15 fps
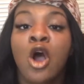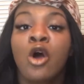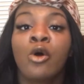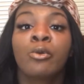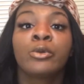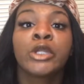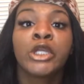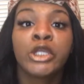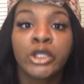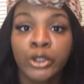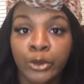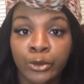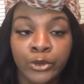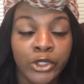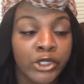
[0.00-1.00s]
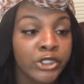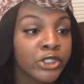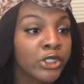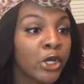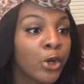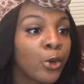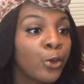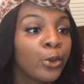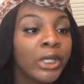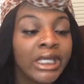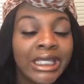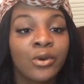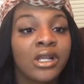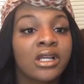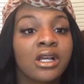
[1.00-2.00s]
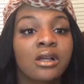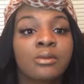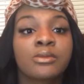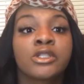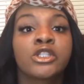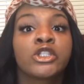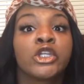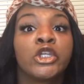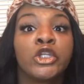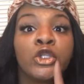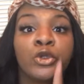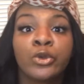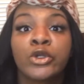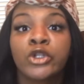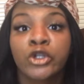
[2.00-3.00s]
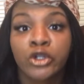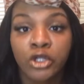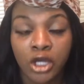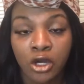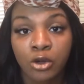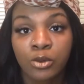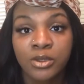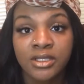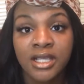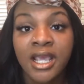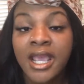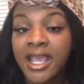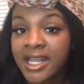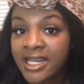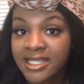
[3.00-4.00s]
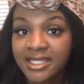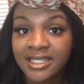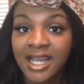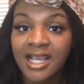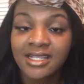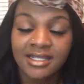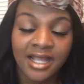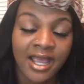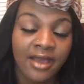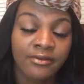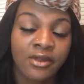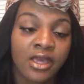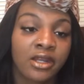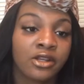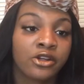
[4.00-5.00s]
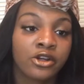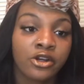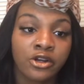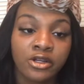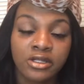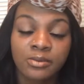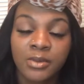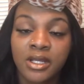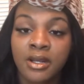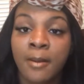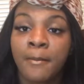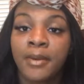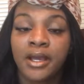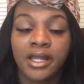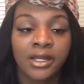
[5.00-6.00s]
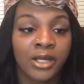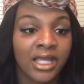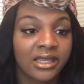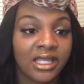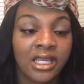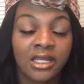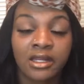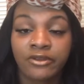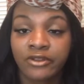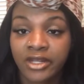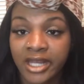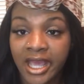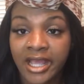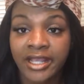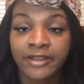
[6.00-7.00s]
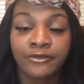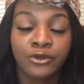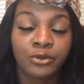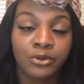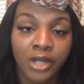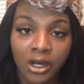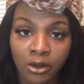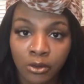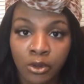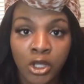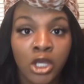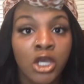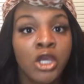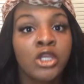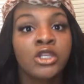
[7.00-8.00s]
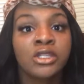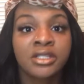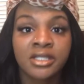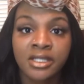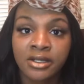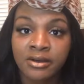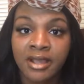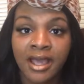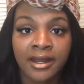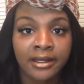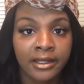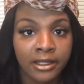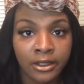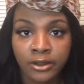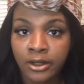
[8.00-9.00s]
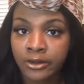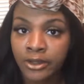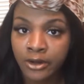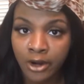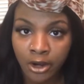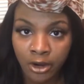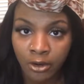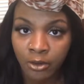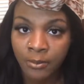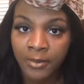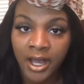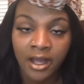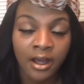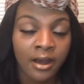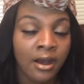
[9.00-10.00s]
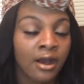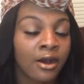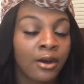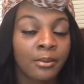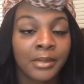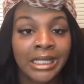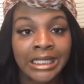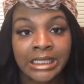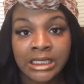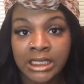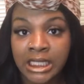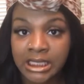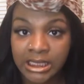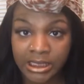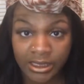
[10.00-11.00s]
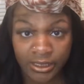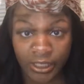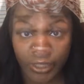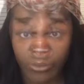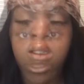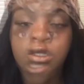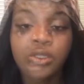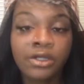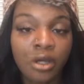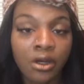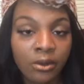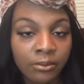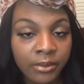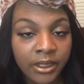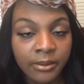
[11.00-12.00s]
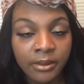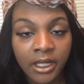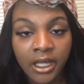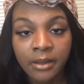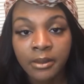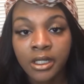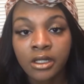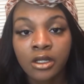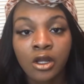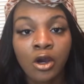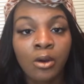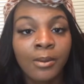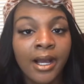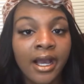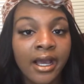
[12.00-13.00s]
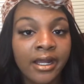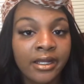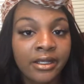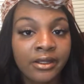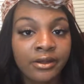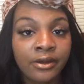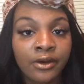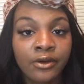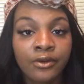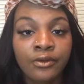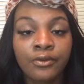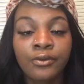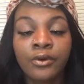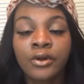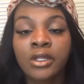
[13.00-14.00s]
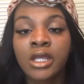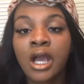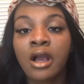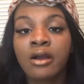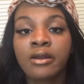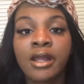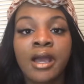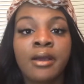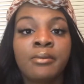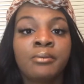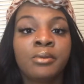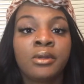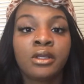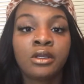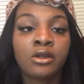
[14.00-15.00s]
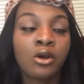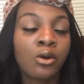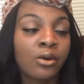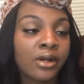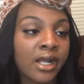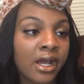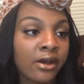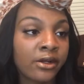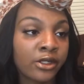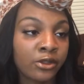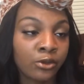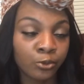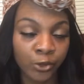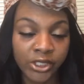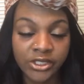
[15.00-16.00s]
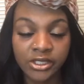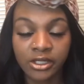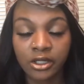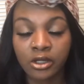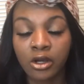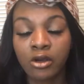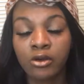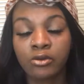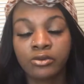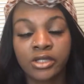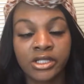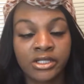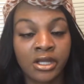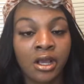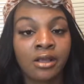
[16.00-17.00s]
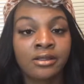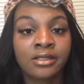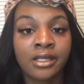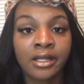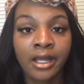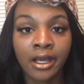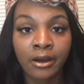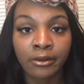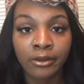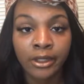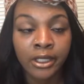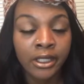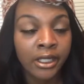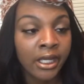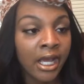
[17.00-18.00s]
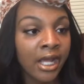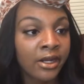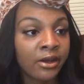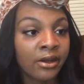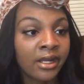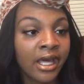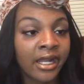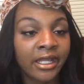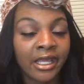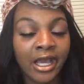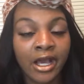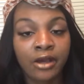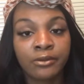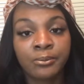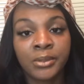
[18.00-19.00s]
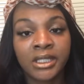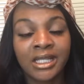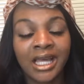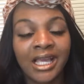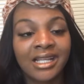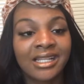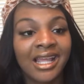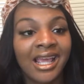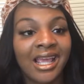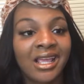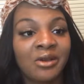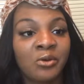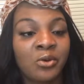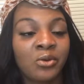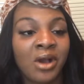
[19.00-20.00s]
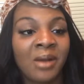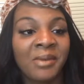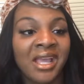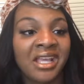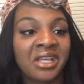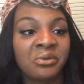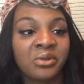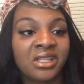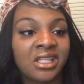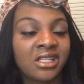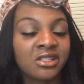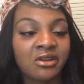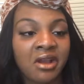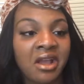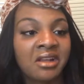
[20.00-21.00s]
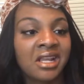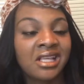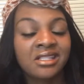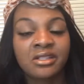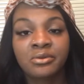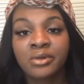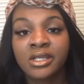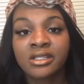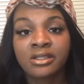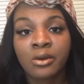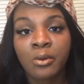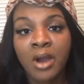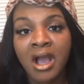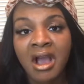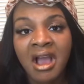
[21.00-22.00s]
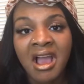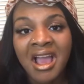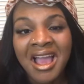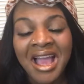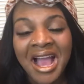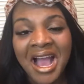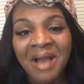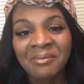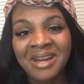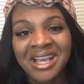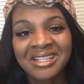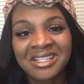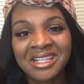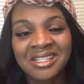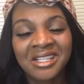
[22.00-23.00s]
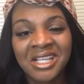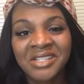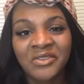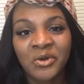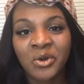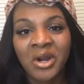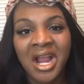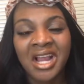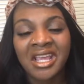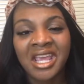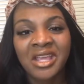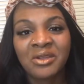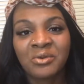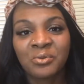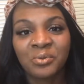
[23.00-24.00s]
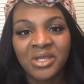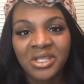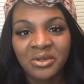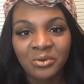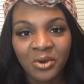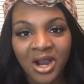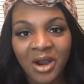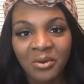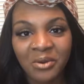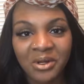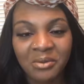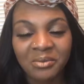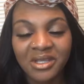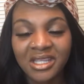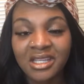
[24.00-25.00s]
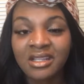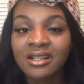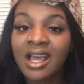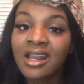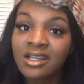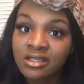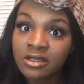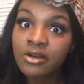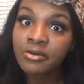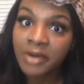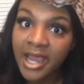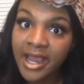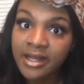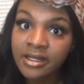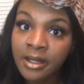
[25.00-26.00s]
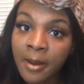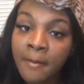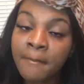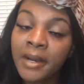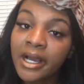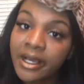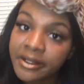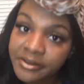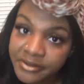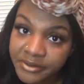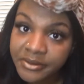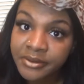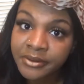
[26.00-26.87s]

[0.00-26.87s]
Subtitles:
Only you. There's no we when it comes to you and your goals. And it's nice to have that encouragement, but at the end of the day, if you don't, you still got to get it on your own by all means necessary. And don't be blaming nobody for y'all not going out and reaching the goals that y'all set out. I know a lot of y'all be like, dang, well, I'm hanging with this crowd. That's the reason why I'm not successful, or I can't be where I want to be. That is correct. But